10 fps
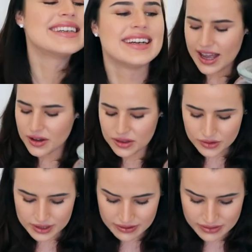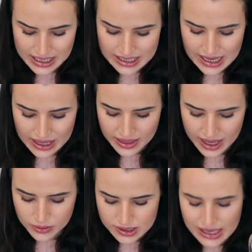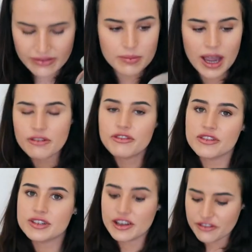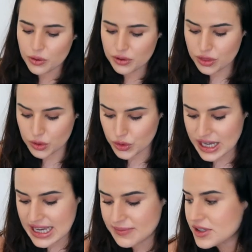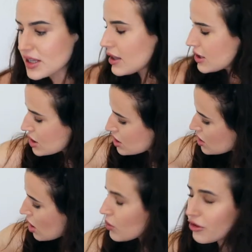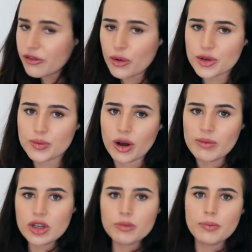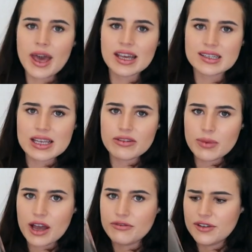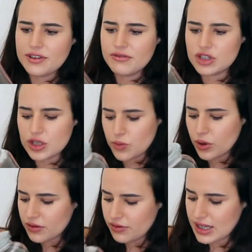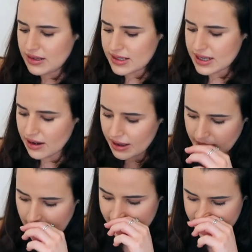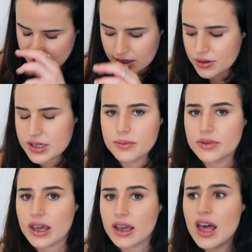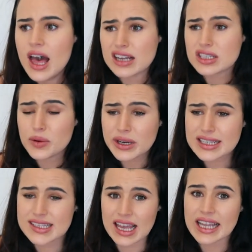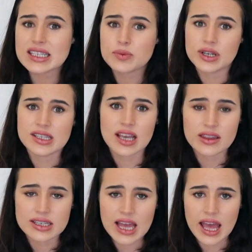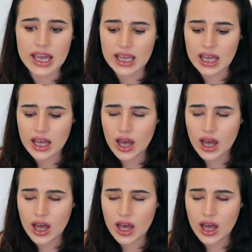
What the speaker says: I got three of these and they were £7.50 for three. So they're so affordable. I mean, you'd be paying £7.50 for just one of these in like Asda or something. Actually, I went in Sainsbury's the other day.